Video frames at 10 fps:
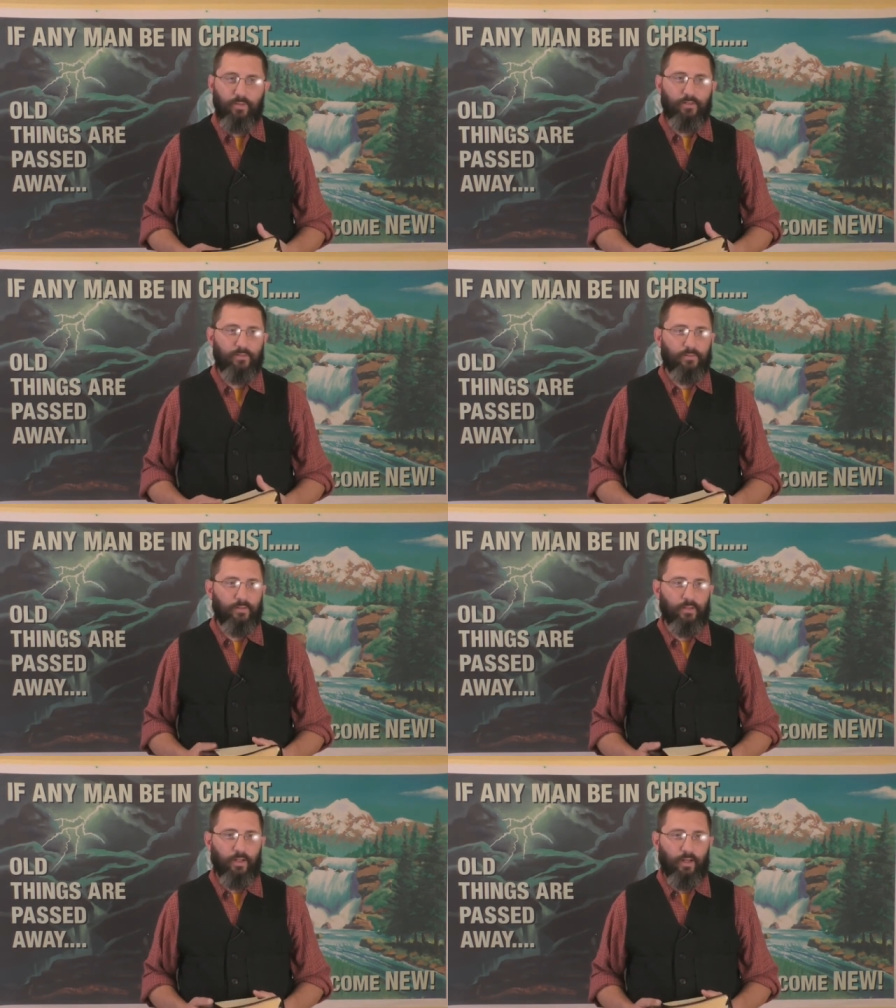Well,
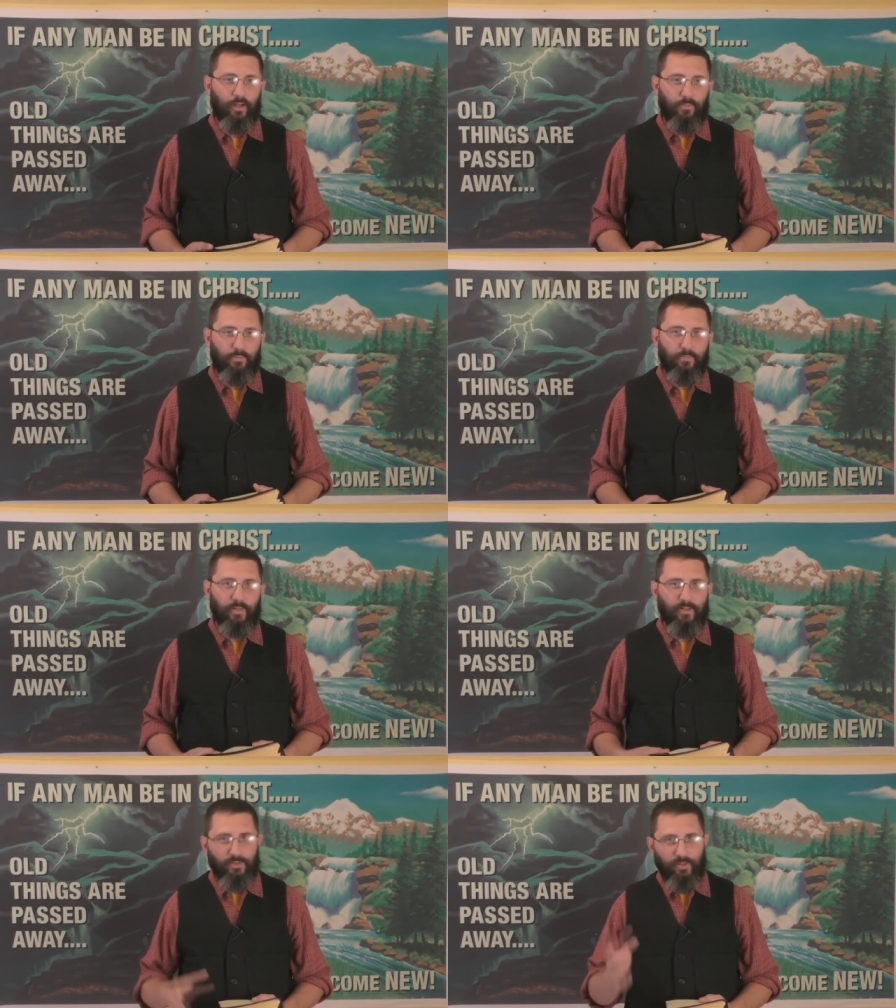um,
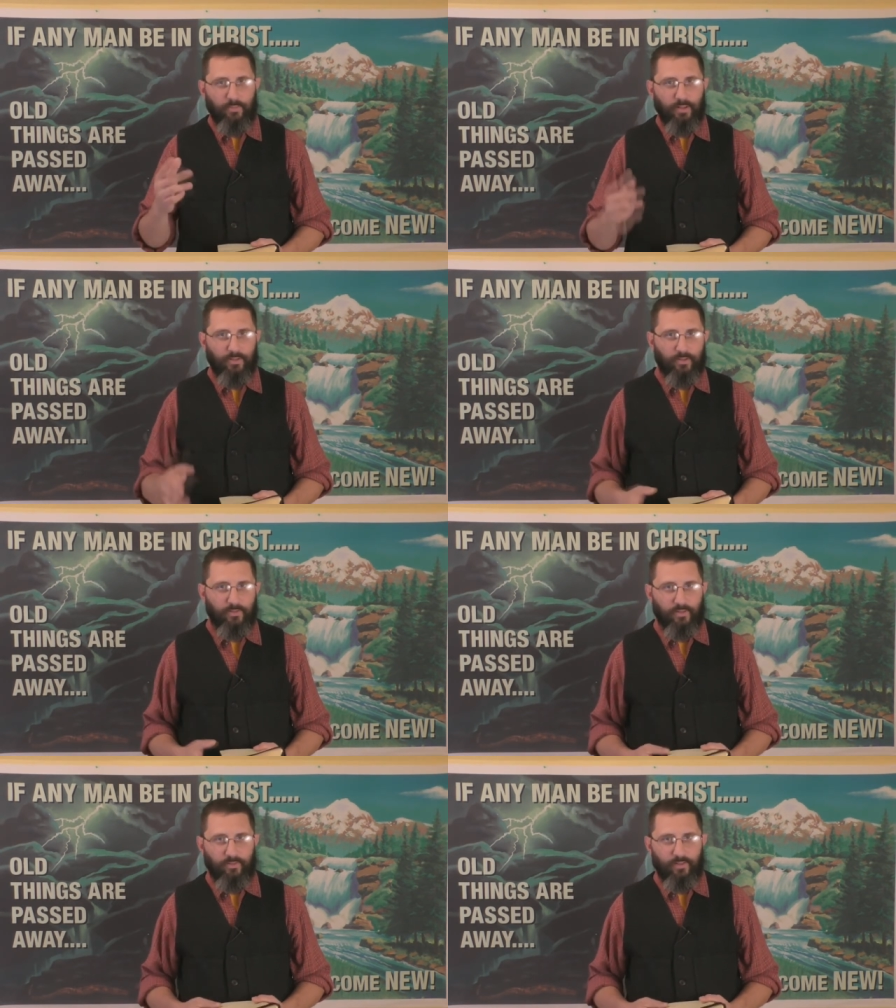I'll show you a picture
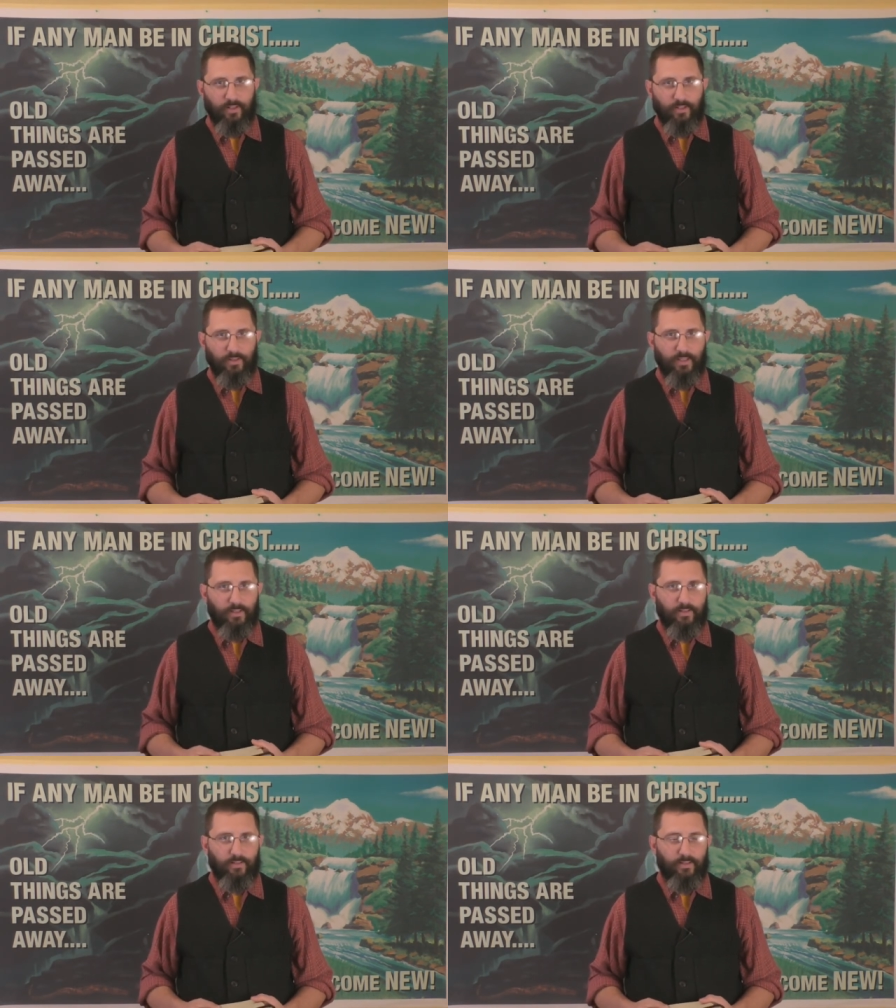of a very
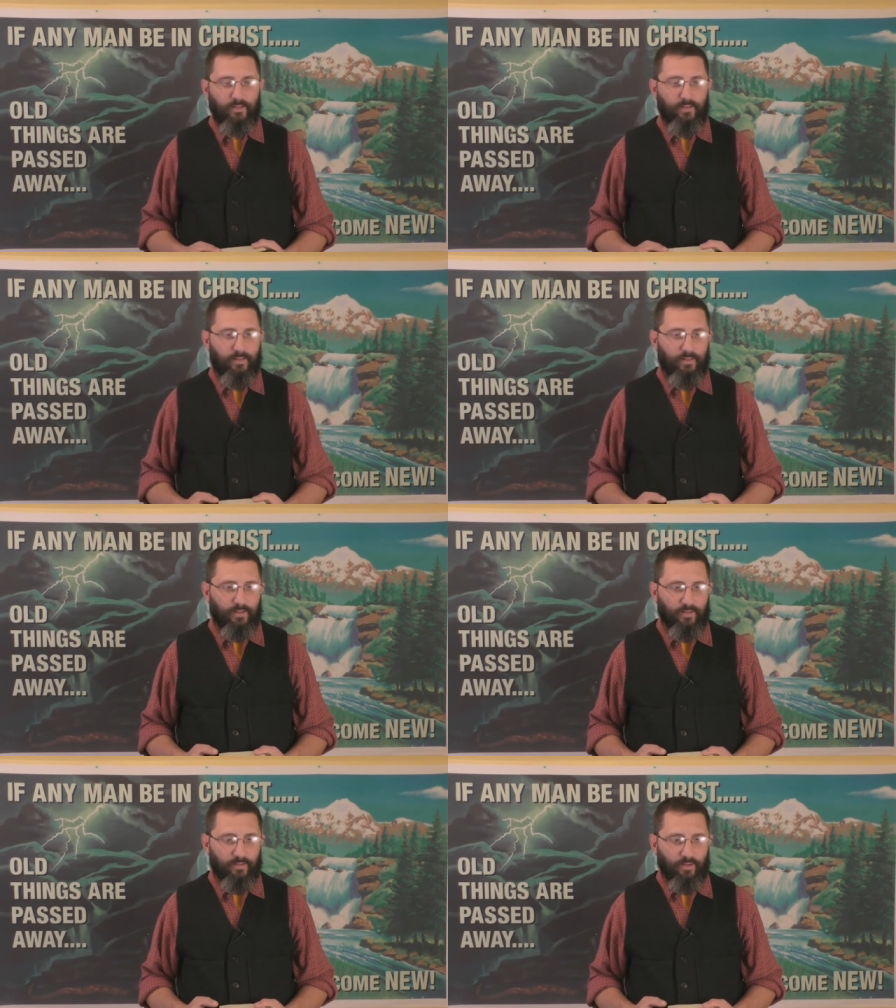unique,
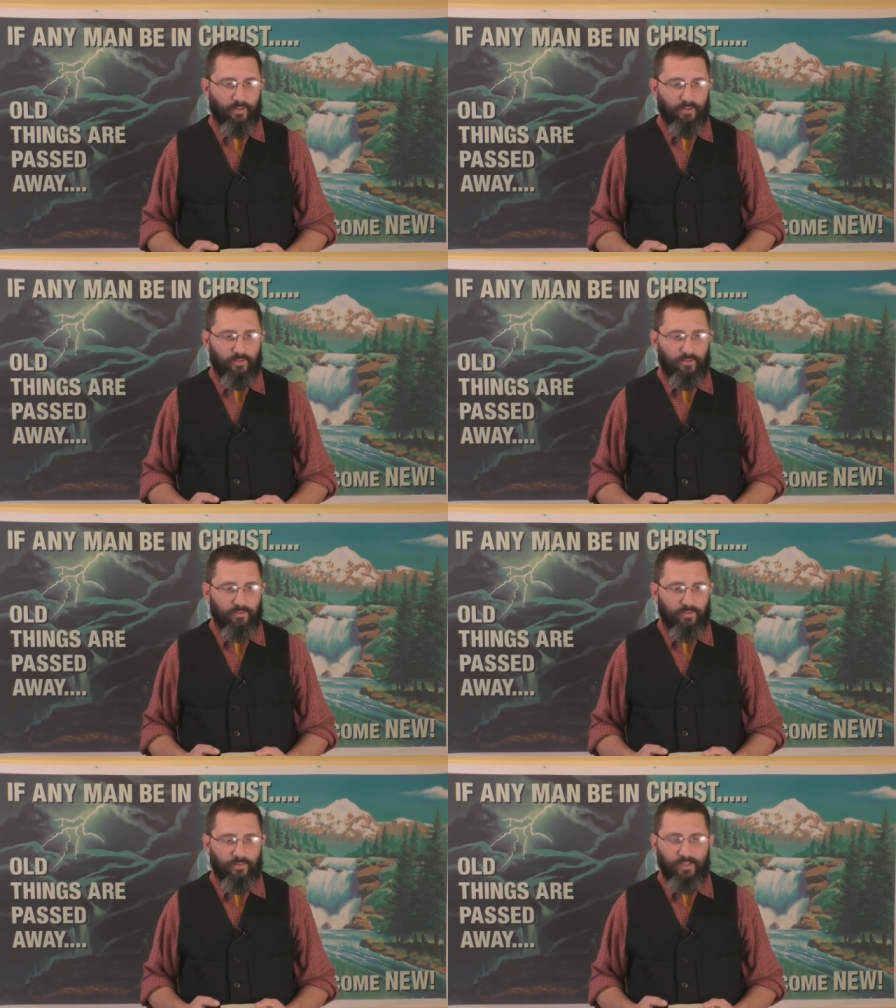uh, our
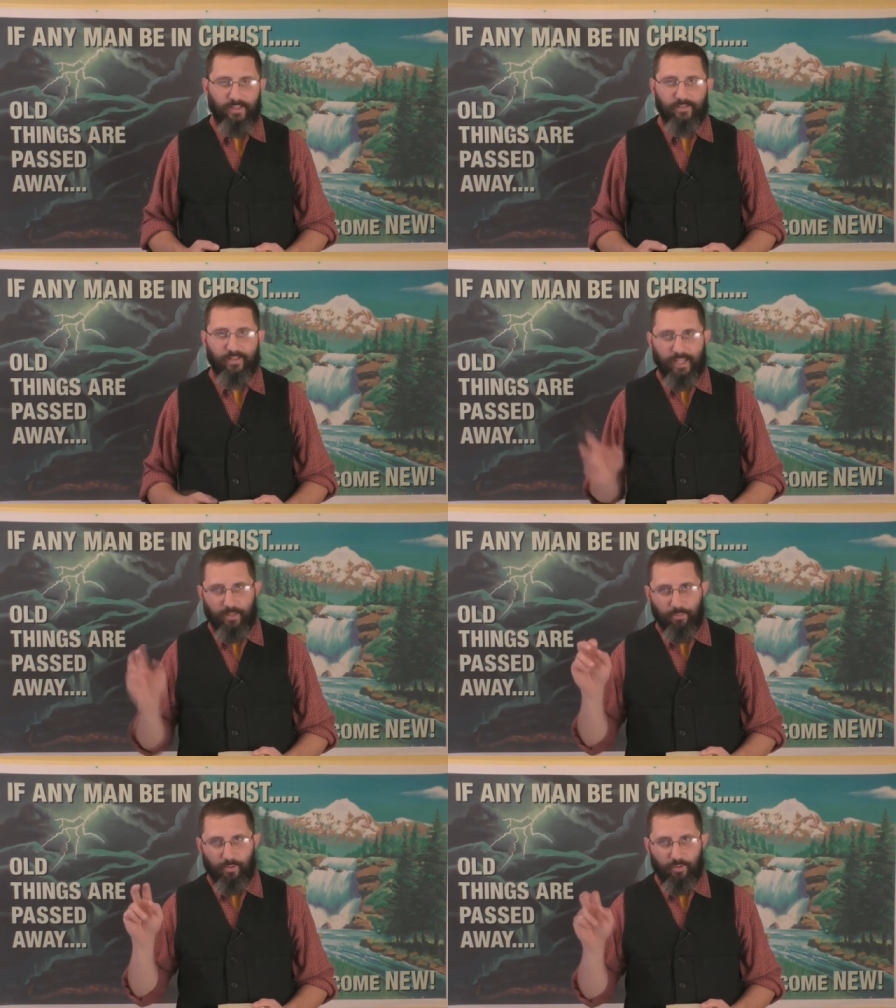unique
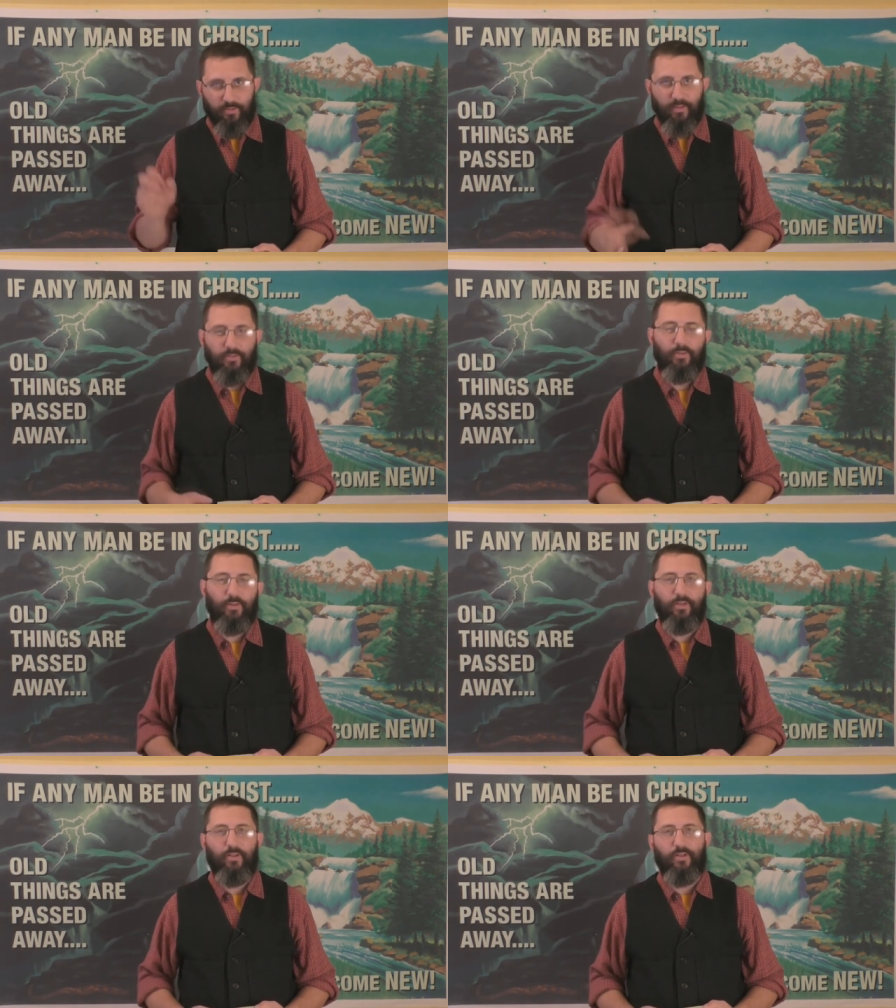camper, if you
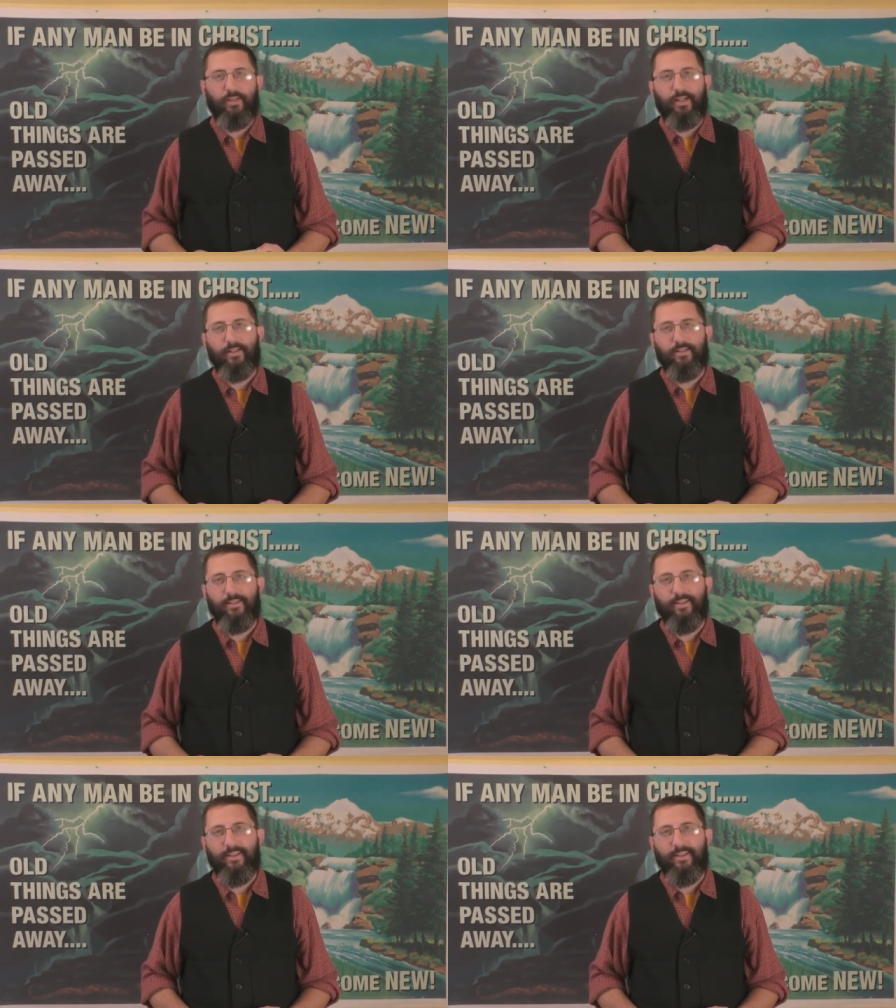want to call it that.